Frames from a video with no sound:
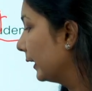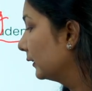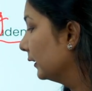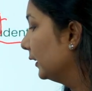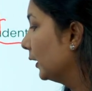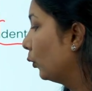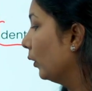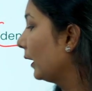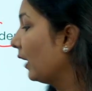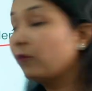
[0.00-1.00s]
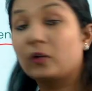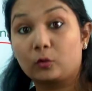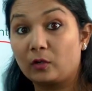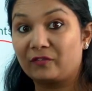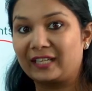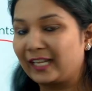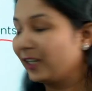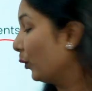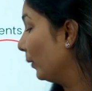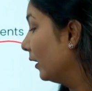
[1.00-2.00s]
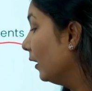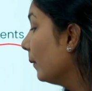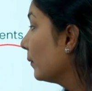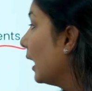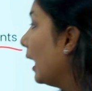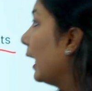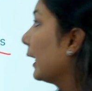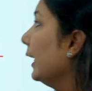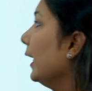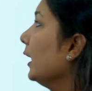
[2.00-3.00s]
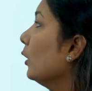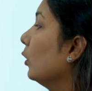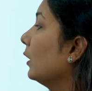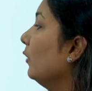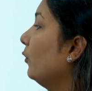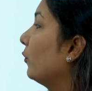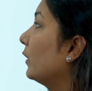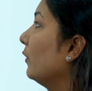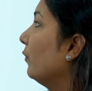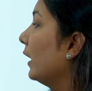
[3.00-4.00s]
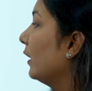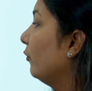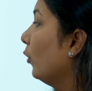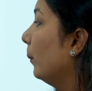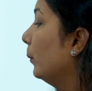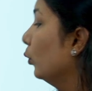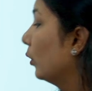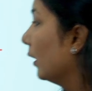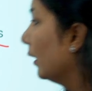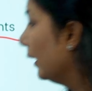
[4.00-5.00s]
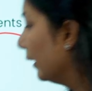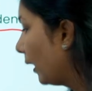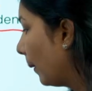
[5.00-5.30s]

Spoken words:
take this equal gap what you have taken over here. Again go till 55 for blue color and